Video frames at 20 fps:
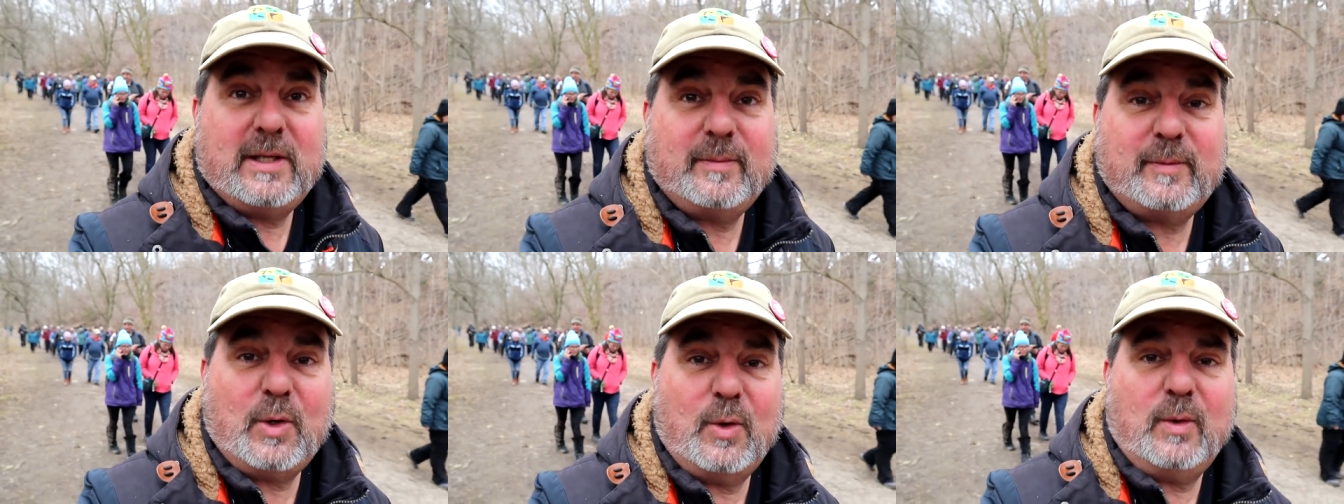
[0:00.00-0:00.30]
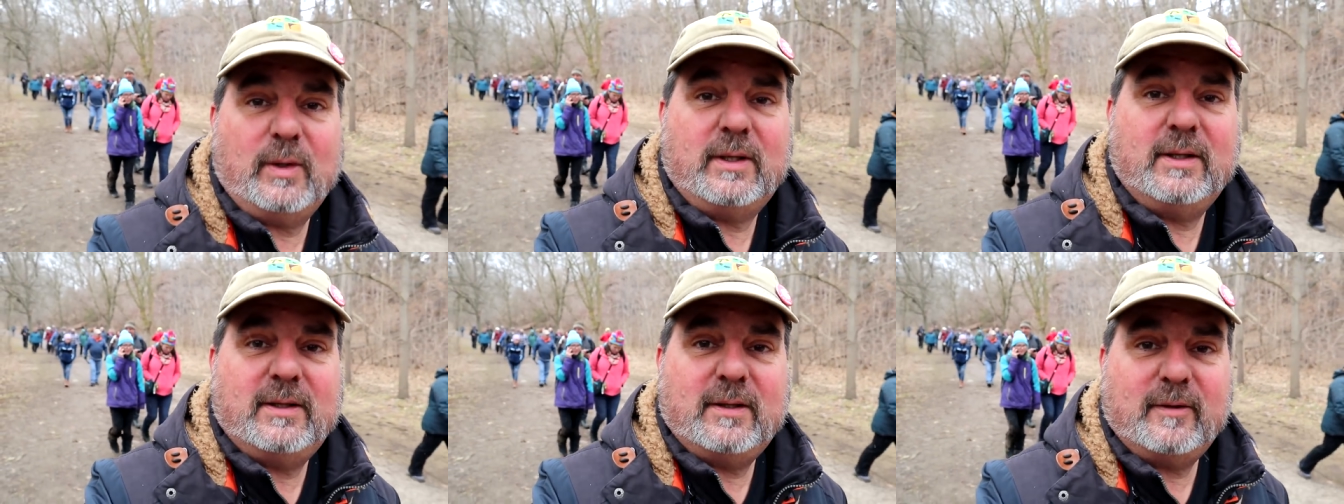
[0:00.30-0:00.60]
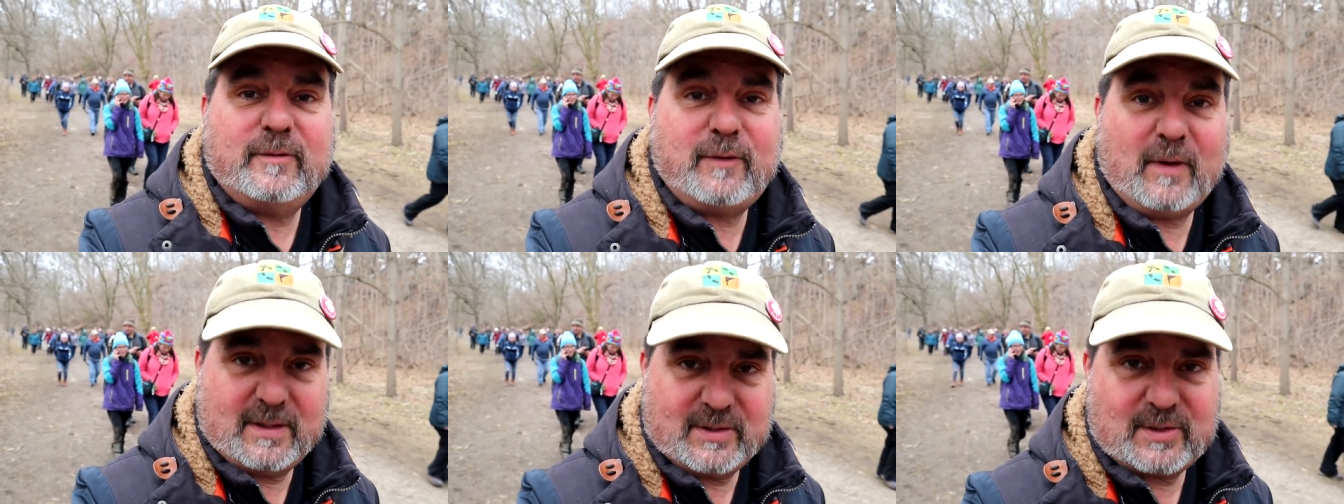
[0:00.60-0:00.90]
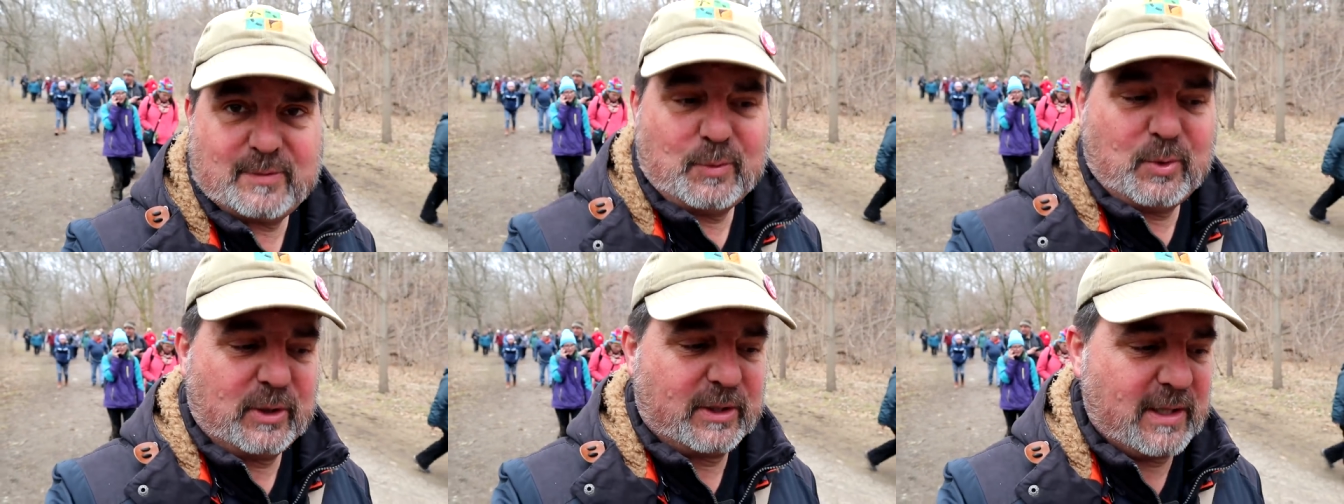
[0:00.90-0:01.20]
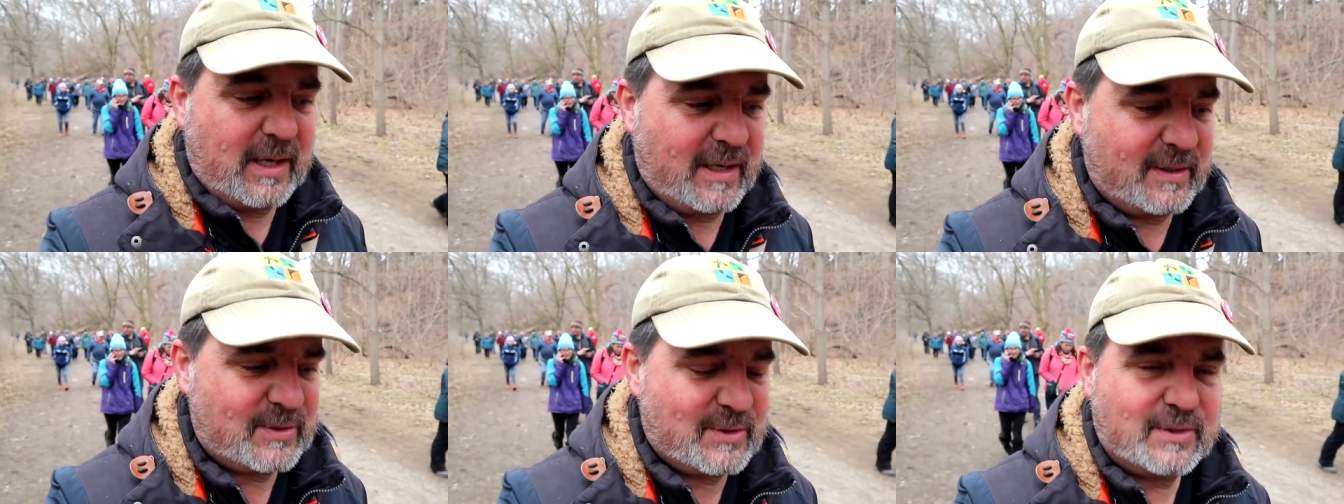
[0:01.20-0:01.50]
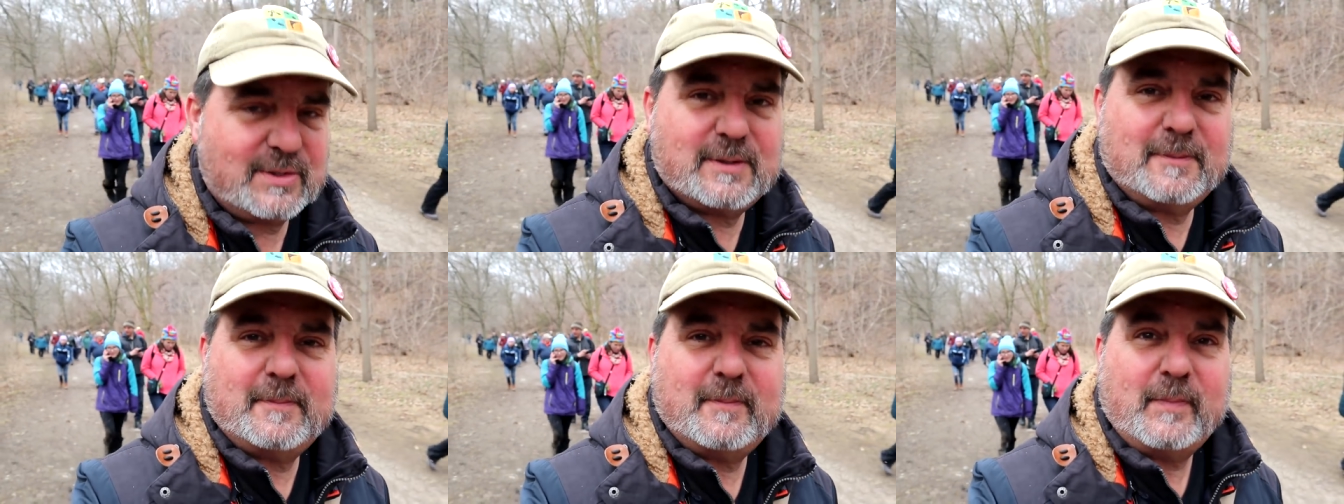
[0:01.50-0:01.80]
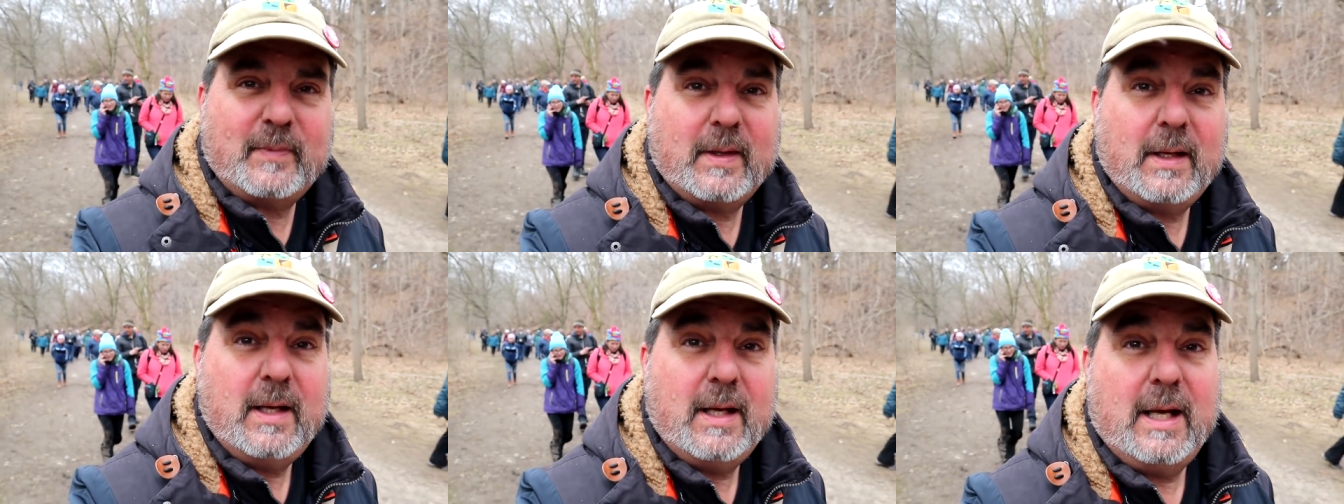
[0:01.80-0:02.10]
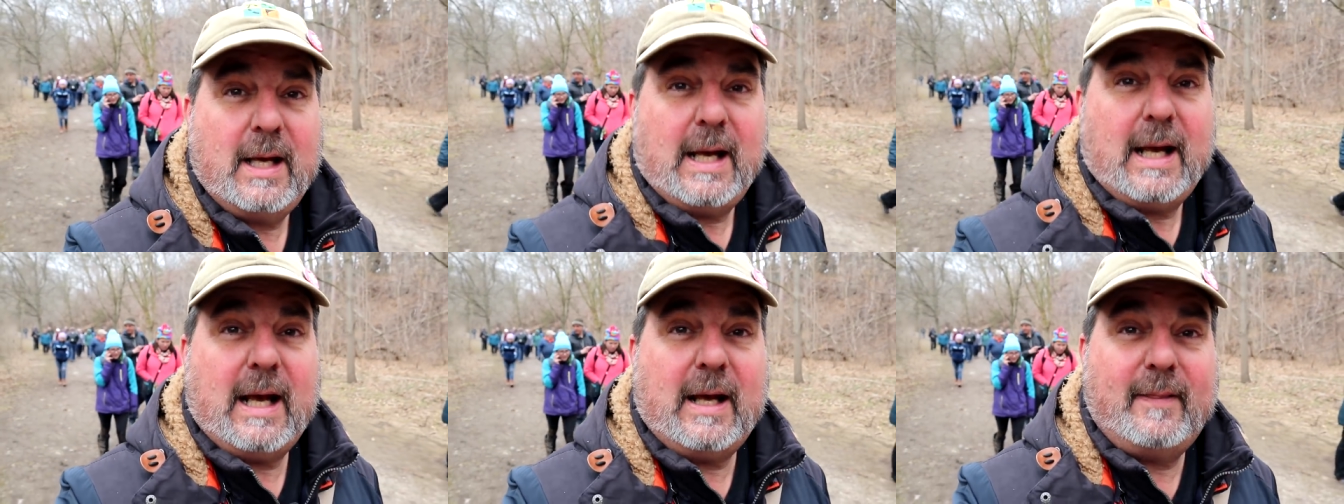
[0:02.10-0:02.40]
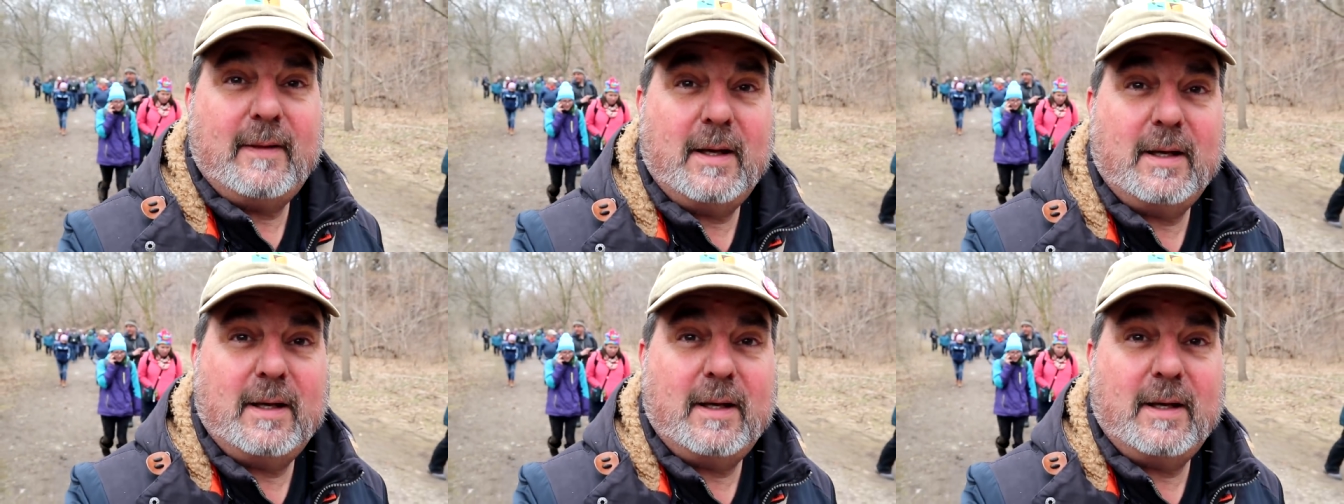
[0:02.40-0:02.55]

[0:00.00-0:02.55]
keep going, find some more caches, and